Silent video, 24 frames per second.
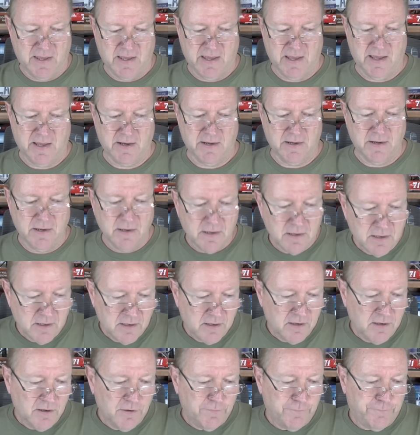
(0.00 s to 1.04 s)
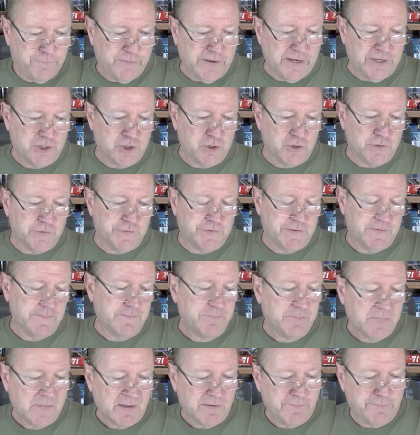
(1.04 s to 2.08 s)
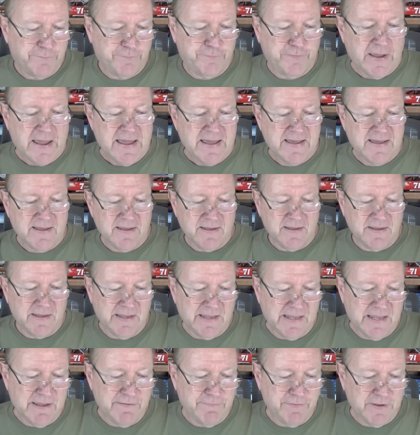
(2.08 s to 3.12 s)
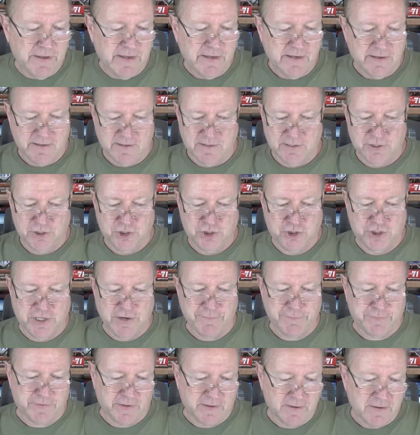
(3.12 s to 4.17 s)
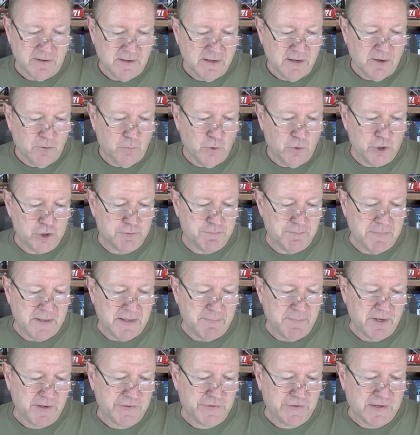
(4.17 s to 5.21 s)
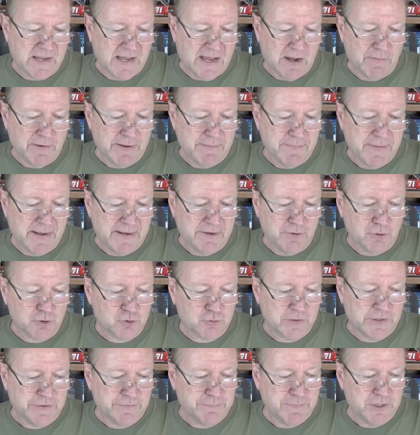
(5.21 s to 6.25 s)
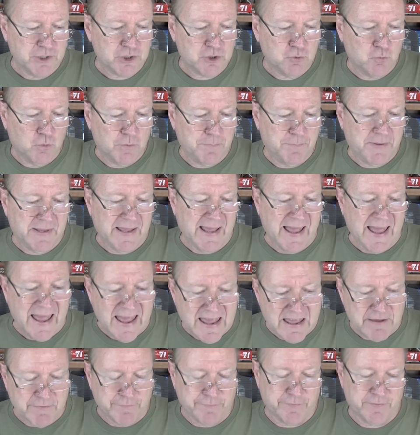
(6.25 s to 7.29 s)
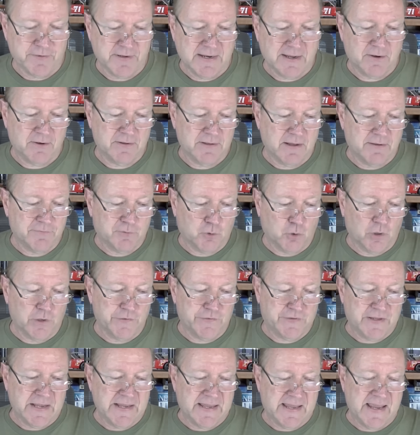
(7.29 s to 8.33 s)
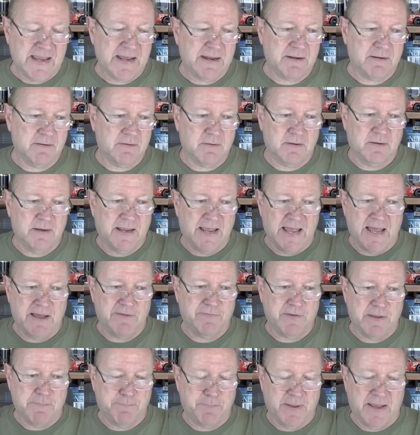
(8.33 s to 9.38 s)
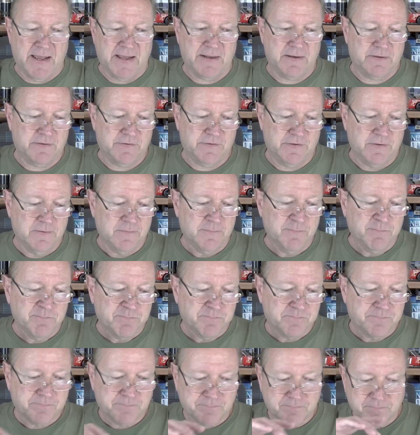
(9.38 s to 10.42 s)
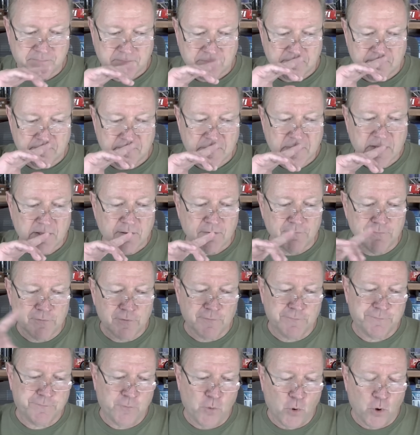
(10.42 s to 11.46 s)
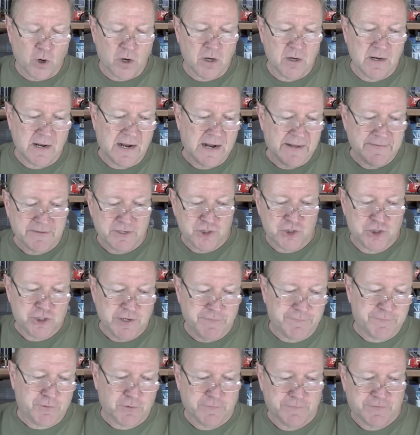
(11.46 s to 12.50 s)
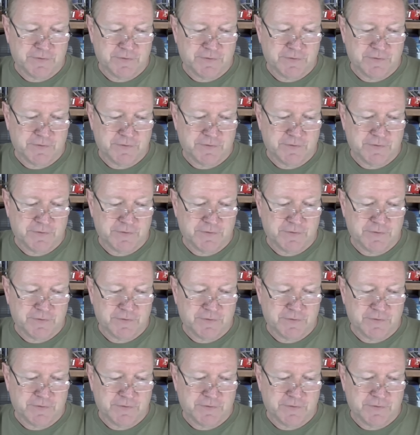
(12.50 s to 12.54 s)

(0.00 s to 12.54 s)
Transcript: 5N features fake EV shifting, which mimics how a manual transmission would behave. Now, of course, they can't have a patent for Ford on the shifter if